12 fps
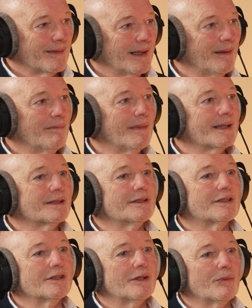It mattered
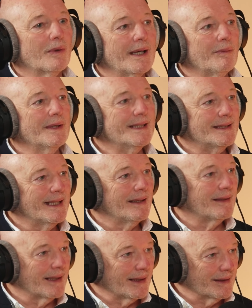to the way we
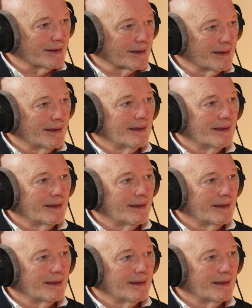did things.